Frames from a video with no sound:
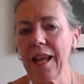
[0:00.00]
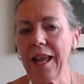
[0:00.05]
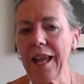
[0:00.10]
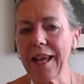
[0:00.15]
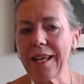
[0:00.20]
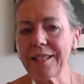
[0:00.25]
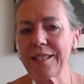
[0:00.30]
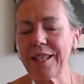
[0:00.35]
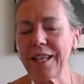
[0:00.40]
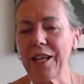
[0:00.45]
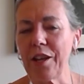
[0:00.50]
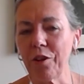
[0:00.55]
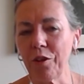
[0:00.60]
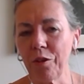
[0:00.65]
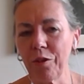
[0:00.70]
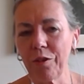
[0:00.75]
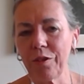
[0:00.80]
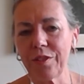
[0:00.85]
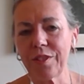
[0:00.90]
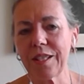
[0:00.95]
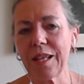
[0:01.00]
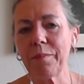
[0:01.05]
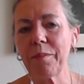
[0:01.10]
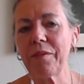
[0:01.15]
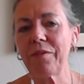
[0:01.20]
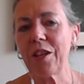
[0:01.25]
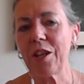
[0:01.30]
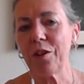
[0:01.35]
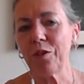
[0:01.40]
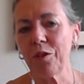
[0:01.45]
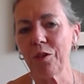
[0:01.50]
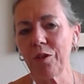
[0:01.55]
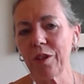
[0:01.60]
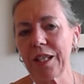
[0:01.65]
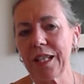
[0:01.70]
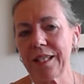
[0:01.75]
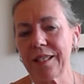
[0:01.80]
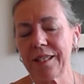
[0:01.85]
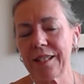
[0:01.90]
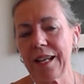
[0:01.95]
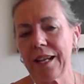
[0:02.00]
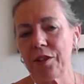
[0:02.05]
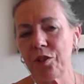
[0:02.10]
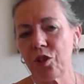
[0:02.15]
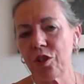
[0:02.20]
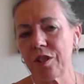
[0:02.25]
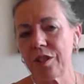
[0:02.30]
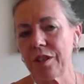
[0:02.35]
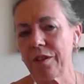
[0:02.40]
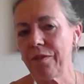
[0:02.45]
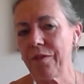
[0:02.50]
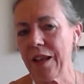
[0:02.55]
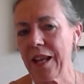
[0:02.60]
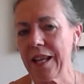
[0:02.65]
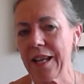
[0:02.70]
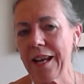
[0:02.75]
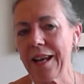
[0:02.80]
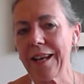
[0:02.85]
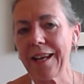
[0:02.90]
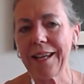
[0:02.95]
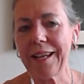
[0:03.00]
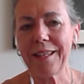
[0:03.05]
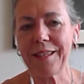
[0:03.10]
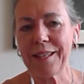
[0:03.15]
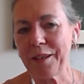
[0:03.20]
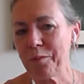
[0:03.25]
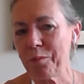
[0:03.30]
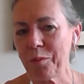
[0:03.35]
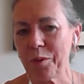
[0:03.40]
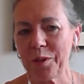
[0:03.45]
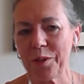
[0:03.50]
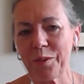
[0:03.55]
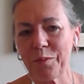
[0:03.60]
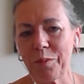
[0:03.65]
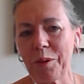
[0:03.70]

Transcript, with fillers: as the er- some of the early stages of AI that was